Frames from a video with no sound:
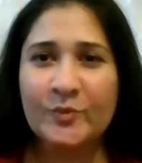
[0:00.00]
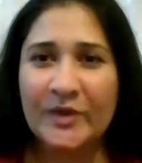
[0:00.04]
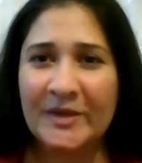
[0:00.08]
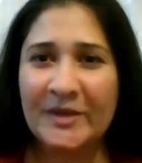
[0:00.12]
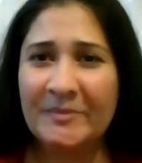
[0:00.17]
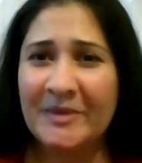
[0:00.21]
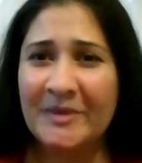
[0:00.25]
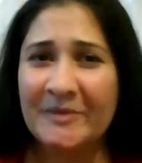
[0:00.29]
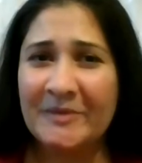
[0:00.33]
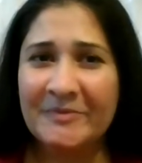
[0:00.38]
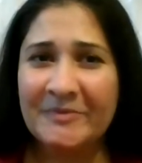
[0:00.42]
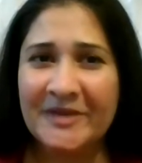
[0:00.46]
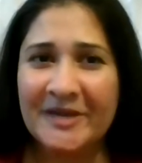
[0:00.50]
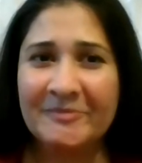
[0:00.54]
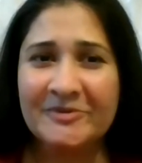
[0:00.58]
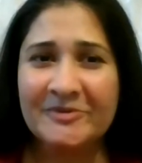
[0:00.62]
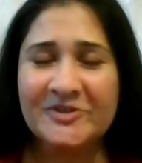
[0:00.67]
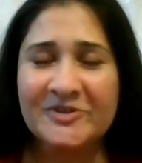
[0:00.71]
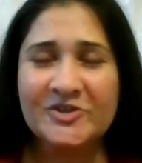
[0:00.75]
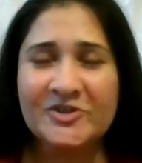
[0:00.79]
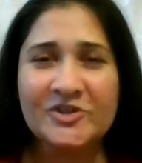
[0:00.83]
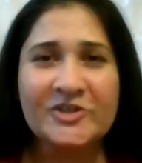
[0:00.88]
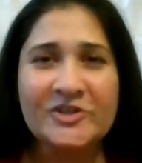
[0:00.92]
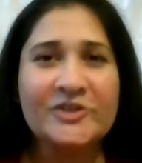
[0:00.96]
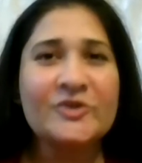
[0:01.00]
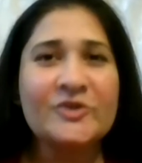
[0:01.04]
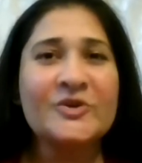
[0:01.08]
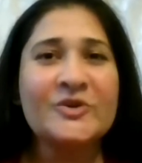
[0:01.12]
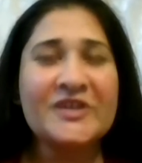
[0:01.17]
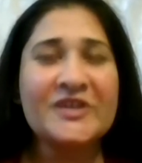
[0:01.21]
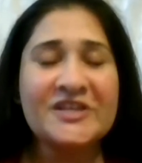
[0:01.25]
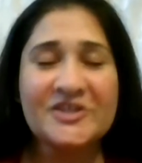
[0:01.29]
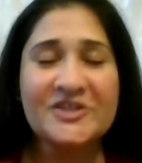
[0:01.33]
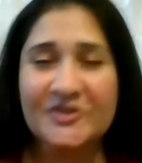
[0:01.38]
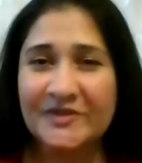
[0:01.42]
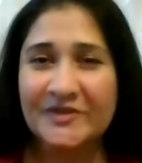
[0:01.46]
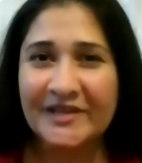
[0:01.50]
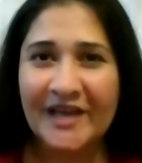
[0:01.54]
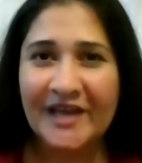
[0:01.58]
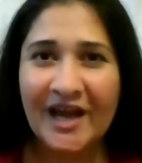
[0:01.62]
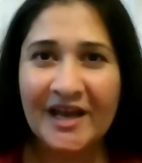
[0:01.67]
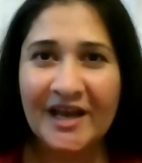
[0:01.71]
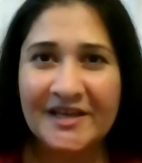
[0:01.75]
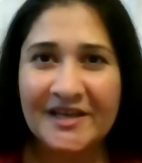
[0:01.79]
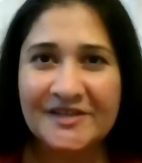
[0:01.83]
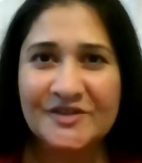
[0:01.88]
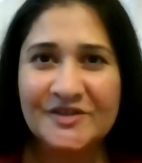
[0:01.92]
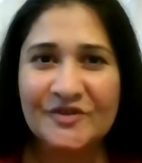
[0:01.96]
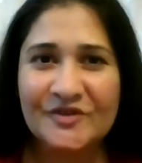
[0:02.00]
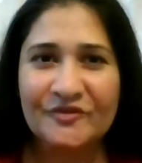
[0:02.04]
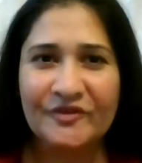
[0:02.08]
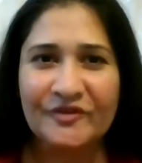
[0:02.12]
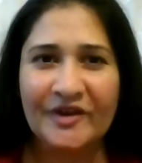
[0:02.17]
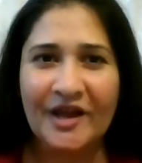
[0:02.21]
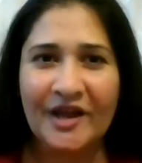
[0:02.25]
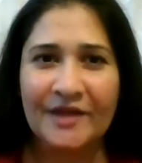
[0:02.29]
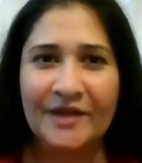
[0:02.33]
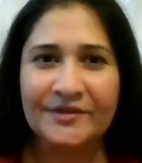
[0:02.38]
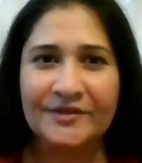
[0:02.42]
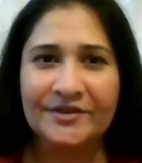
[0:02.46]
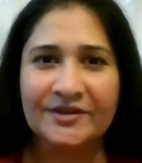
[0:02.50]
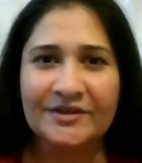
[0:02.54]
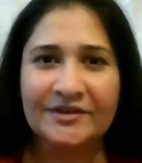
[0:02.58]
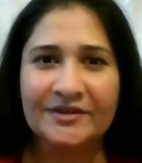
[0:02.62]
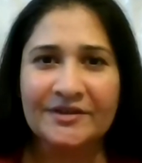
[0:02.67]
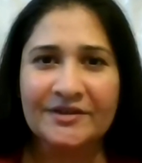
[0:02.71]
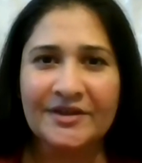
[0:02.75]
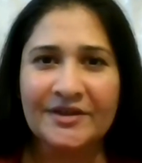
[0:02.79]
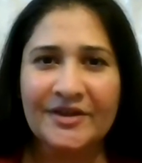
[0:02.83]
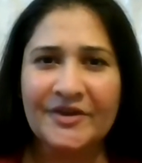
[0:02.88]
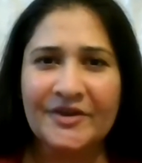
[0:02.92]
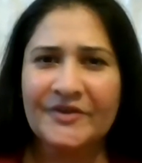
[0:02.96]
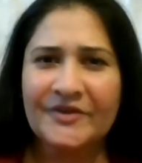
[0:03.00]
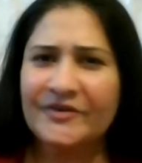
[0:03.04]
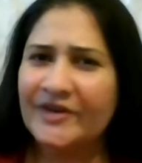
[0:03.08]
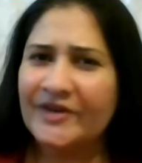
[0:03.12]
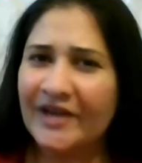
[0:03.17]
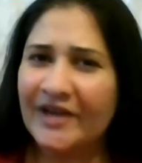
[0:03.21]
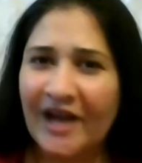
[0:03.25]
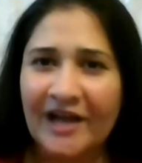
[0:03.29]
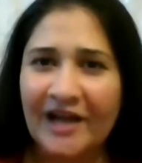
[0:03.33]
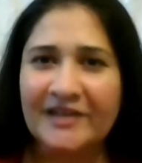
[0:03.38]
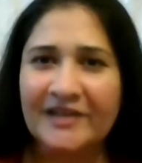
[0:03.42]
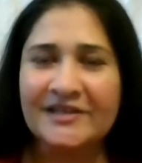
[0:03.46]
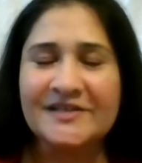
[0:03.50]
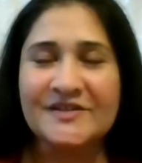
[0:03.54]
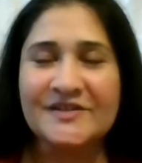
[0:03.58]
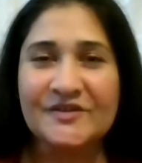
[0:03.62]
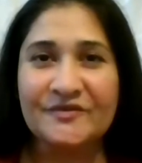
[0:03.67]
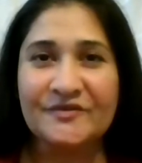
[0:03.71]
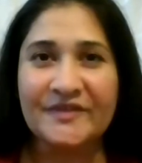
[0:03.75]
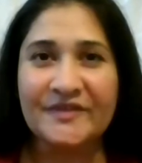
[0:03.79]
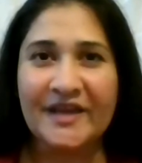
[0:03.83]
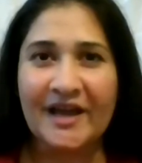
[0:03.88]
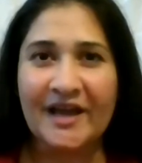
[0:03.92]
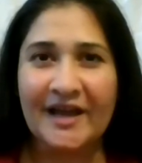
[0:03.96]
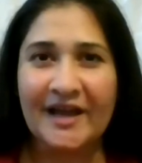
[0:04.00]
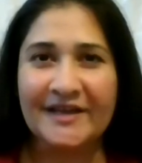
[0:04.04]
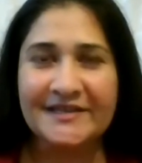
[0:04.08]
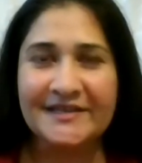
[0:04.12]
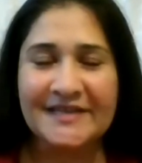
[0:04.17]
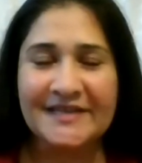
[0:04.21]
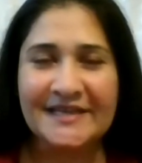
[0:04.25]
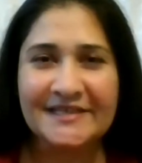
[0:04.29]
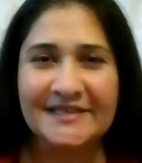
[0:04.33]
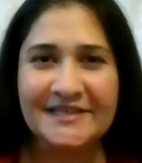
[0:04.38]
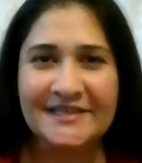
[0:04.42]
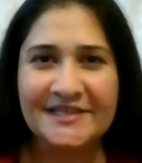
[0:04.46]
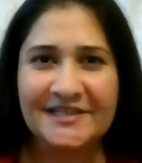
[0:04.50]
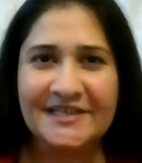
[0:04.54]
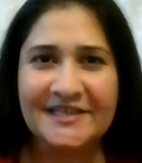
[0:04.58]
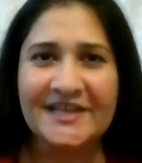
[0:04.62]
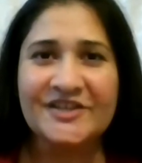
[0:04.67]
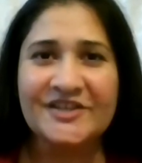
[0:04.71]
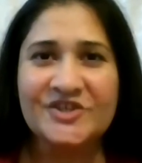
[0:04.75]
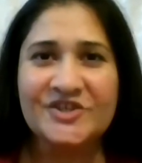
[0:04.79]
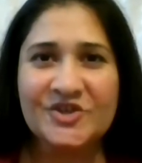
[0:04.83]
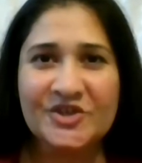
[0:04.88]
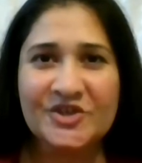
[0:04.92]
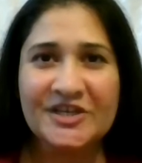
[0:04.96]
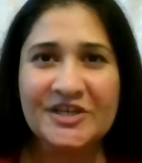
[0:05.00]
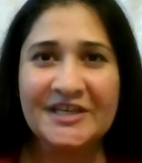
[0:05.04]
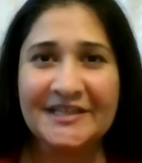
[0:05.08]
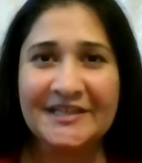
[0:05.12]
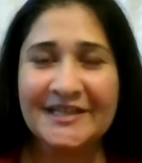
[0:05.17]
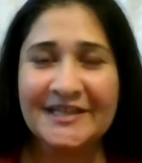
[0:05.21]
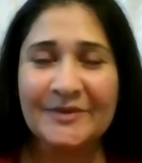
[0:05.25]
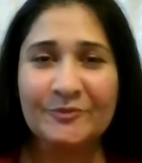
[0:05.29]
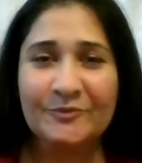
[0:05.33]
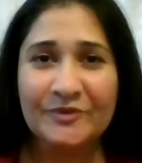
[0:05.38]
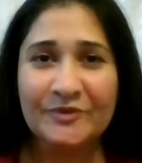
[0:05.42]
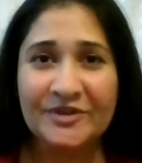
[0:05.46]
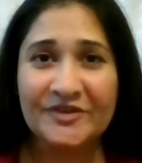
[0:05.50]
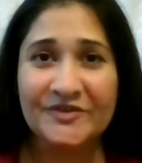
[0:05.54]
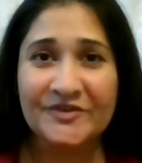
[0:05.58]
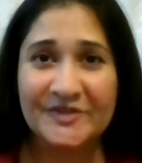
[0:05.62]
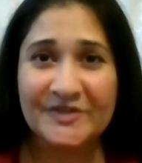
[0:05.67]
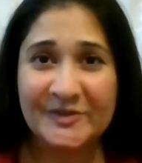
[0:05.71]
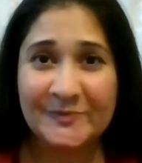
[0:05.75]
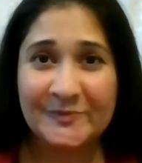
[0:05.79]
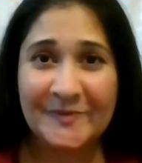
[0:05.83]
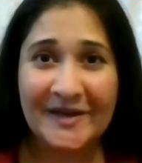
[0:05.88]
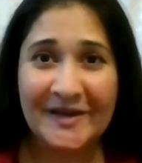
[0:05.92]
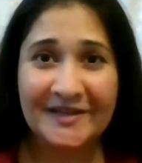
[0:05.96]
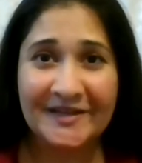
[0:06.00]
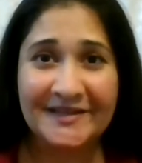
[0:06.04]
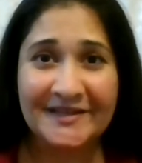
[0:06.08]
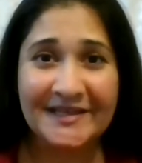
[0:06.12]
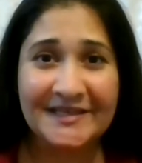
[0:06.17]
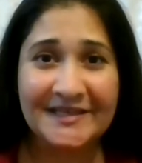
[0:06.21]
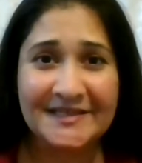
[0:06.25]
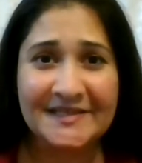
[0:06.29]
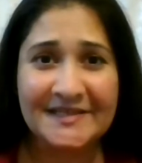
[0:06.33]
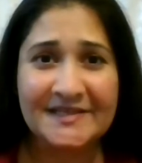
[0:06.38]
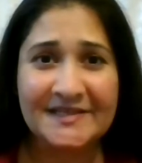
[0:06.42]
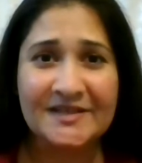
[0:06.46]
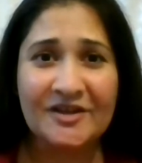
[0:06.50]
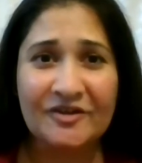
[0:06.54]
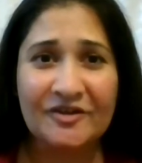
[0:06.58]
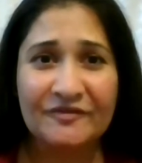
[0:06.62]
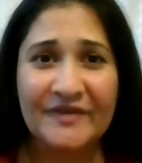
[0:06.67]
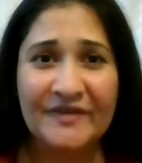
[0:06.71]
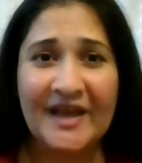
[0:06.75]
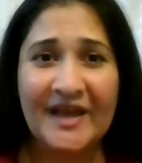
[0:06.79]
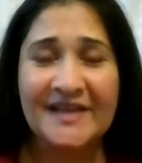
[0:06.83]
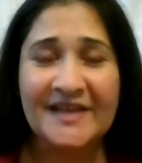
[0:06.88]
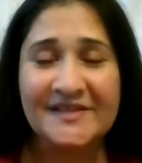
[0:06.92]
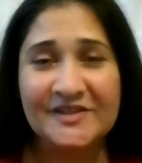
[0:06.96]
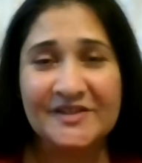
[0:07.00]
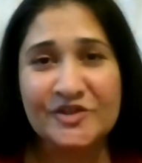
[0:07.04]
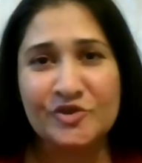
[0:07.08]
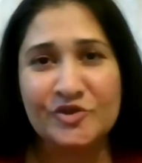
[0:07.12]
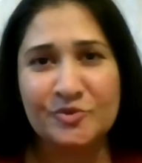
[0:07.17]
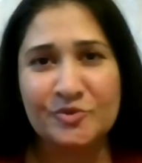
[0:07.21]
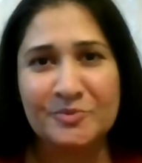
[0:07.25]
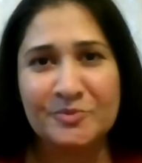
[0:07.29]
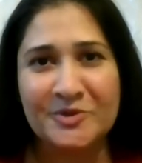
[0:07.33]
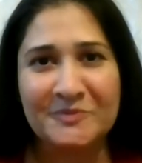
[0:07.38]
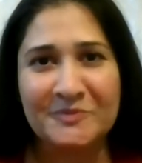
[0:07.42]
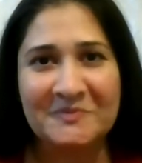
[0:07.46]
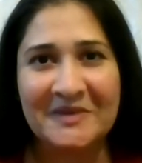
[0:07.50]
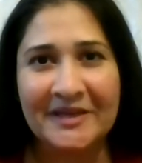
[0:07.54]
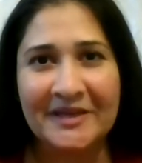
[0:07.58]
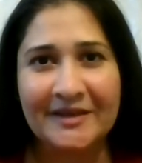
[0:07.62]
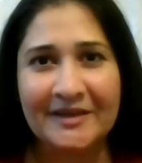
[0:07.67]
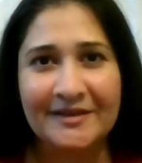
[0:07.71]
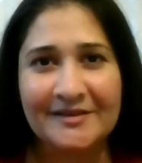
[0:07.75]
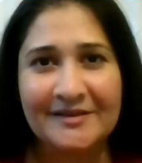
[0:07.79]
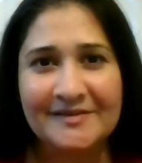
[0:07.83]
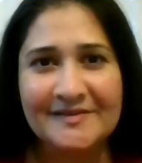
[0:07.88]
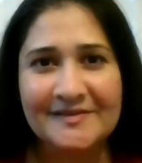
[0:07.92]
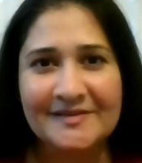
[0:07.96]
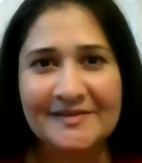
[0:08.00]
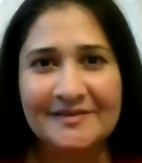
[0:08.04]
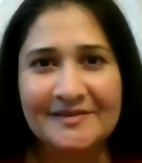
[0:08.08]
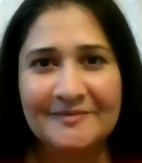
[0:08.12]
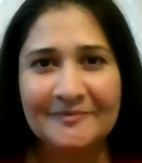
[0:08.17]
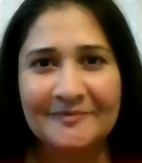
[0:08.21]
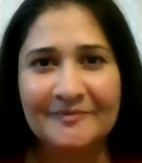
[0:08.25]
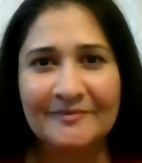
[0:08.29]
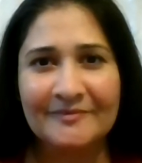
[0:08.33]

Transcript: we may be able to look into the eyes of another, regardless of their identity, and treat them with the respect they deserve as human beings.